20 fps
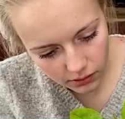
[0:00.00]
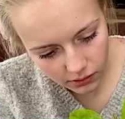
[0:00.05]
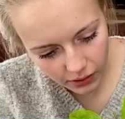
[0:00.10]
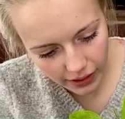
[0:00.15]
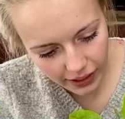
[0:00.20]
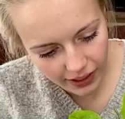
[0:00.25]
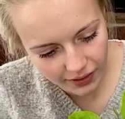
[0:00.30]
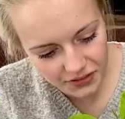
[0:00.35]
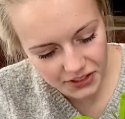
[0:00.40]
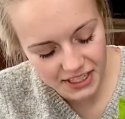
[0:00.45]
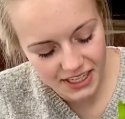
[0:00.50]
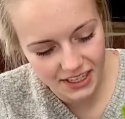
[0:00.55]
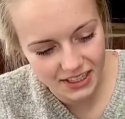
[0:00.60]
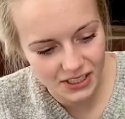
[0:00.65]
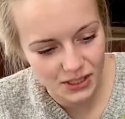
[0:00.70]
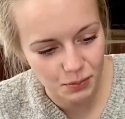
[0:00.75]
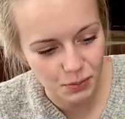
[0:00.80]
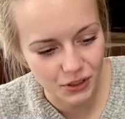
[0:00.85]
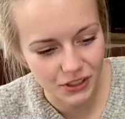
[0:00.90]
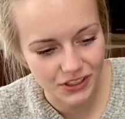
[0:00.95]
I'm scared
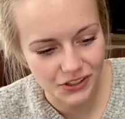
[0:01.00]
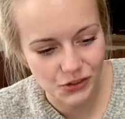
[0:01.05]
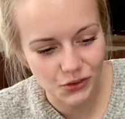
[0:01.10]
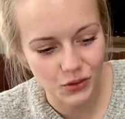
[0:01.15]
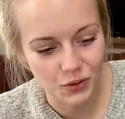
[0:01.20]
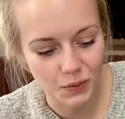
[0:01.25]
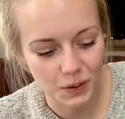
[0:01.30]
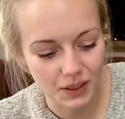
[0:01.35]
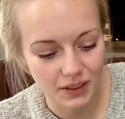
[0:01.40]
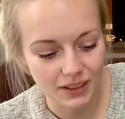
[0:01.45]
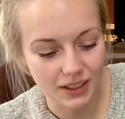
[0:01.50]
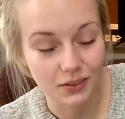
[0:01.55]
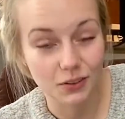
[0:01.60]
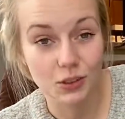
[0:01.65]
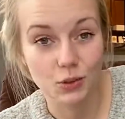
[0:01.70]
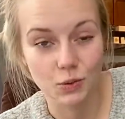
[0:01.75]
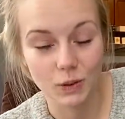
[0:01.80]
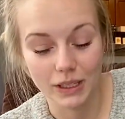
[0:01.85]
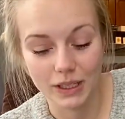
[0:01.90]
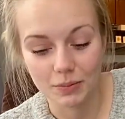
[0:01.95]
to pull this one apart. That
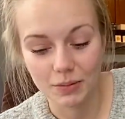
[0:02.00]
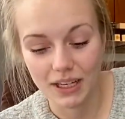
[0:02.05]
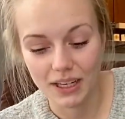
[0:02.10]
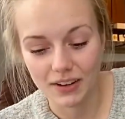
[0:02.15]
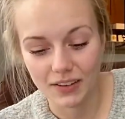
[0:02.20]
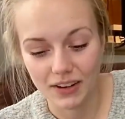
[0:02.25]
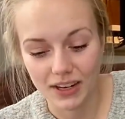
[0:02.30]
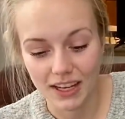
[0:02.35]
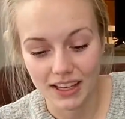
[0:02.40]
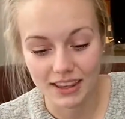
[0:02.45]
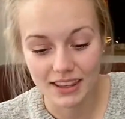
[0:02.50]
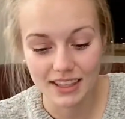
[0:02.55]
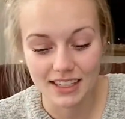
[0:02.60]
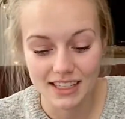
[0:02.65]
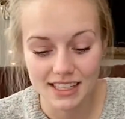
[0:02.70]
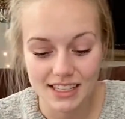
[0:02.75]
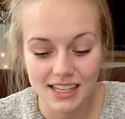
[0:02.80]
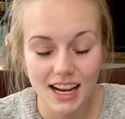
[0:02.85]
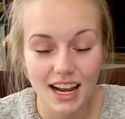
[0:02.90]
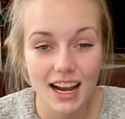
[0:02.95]
one's really big. Okay,
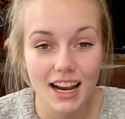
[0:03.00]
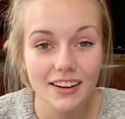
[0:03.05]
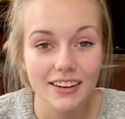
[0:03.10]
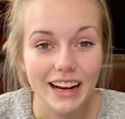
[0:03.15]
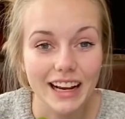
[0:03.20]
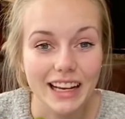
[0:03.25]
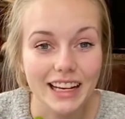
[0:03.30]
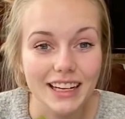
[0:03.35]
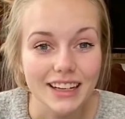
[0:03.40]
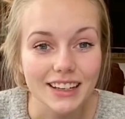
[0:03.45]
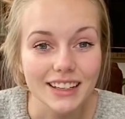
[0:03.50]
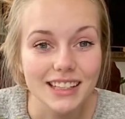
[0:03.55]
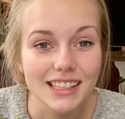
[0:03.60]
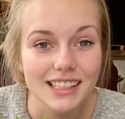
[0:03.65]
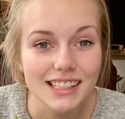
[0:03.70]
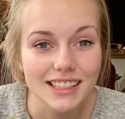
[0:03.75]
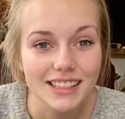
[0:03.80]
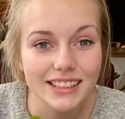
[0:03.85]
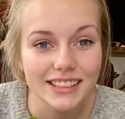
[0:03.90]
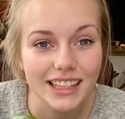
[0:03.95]
this guy right here,
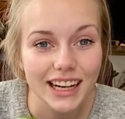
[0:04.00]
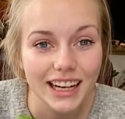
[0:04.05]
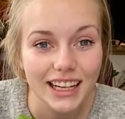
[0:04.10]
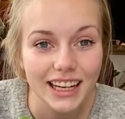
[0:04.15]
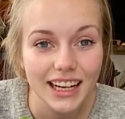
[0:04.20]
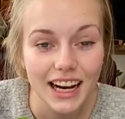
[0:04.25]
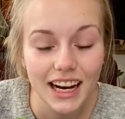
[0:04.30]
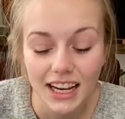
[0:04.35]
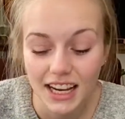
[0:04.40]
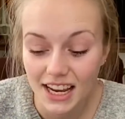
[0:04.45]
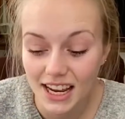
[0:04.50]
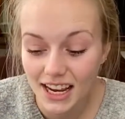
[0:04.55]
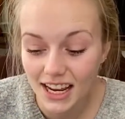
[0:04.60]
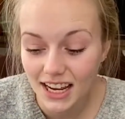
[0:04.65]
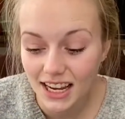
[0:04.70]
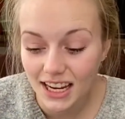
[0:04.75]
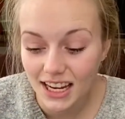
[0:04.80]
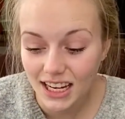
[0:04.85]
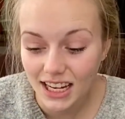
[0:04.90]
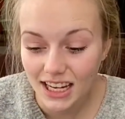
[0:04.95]
this little tiny guy,
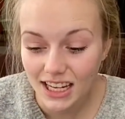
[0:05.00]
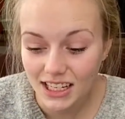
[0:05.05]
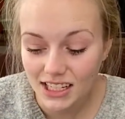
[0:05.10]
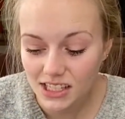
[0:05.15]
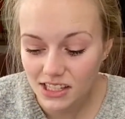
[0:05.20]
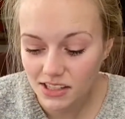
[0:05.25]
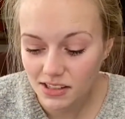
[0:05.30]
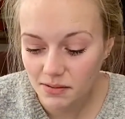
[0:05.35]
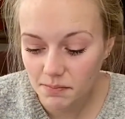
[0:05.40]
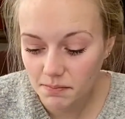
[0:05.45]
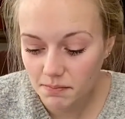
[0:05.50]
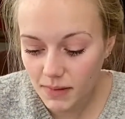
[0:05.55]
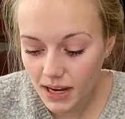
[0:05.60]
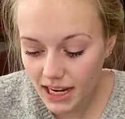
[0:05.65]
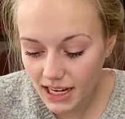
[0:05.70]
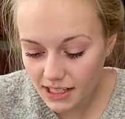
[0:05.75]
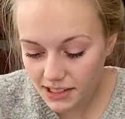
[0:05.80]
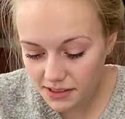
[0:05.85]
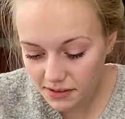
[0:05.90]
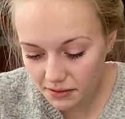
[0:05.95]
he has some
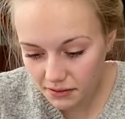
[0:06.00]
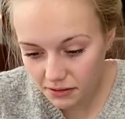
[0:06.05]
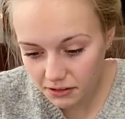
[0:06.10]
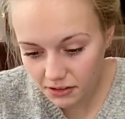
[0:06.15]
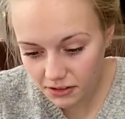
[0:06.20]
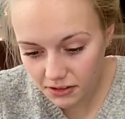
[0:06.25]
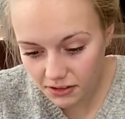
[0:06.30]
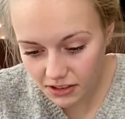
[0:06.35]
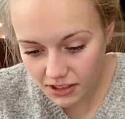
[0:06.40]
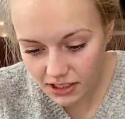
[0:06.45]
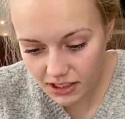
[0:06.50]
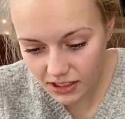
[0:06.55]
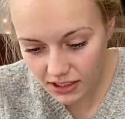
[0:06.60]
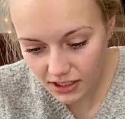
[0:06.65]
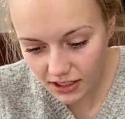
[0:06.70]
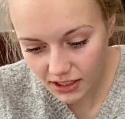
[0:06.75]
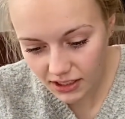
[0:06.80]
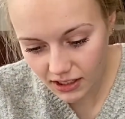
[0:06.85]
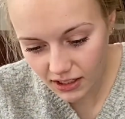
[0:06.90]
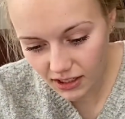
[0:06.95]
massive roots.
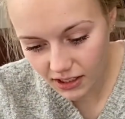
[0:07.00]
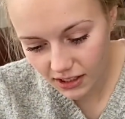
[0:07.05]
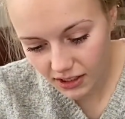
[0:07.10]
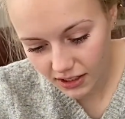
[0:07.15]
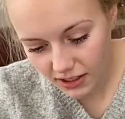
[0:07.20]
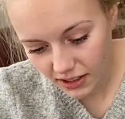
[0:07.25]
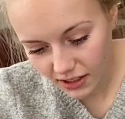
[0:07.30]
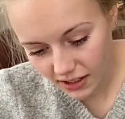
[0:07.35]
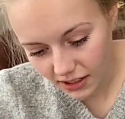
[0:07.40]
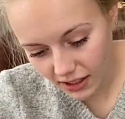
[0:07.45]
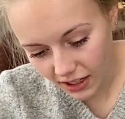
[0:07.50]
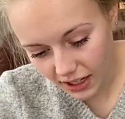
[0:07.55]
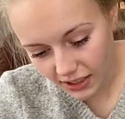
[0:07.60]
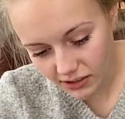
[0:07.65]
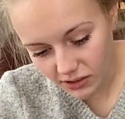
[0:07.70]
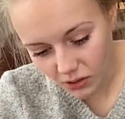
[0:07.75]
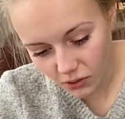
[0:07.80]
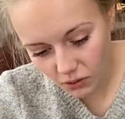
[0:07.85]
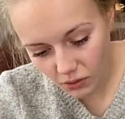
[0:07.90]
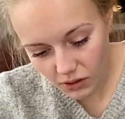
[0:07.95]
I
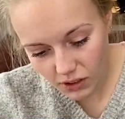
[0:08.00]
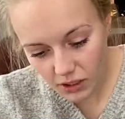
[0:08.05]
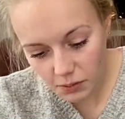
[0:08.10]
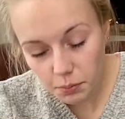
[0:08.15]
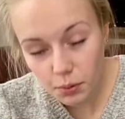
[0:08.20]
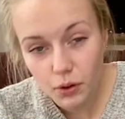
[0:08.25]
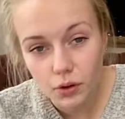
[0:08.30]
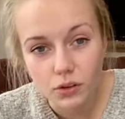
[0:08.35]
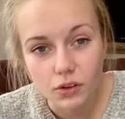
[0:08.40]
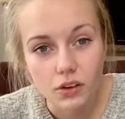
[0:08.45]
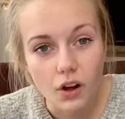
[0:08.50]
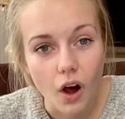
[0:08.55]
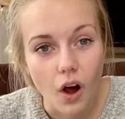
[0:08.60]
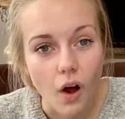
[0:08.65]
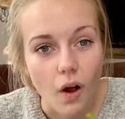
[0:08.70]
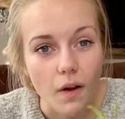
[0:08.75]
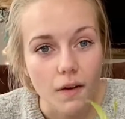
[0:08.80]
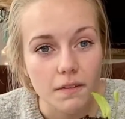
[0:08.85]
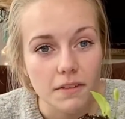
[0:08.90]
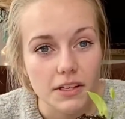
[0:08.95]
don't want to pull
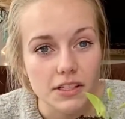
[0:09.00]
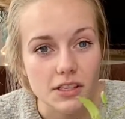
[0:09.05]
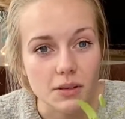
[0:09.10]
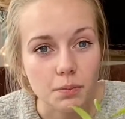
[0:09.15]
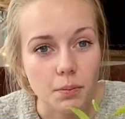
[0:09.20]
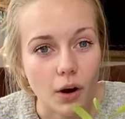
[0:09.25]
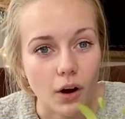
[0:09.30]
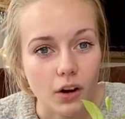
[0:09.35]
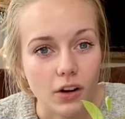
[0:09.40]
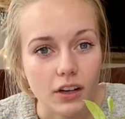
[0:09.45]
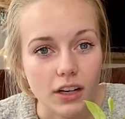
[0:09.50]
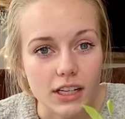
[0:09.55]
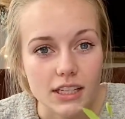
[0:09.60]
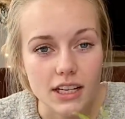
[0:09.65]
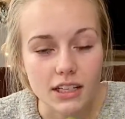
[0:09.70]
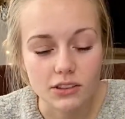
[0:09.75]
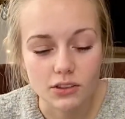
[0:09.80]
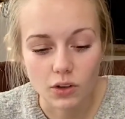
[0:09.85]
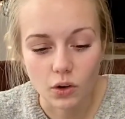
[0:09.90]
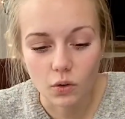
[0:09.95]
all of this apart because
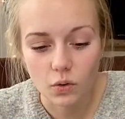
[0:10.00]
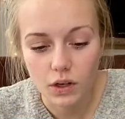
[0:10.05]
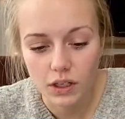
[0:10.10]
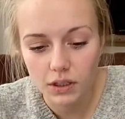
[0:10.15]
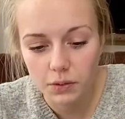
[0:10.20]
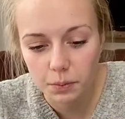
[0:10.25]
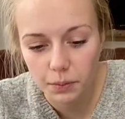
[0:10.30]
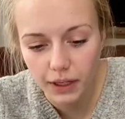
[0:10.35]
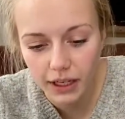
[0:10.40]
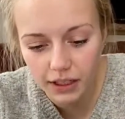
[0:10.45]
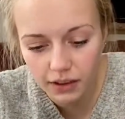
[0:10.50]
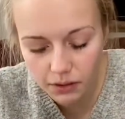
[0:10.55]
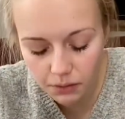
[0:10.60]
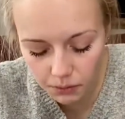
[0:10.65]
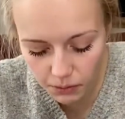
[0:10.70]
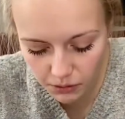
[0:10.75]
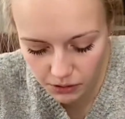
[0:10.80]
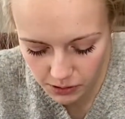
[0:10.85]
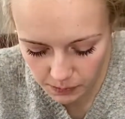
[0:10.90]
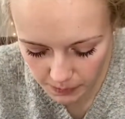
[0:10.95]
I don't want to break the
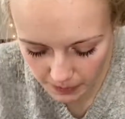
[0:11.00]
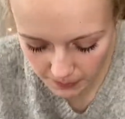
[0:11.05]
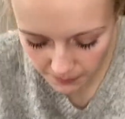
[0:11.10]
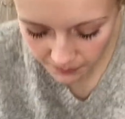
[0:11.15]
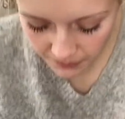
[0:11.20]
roots, but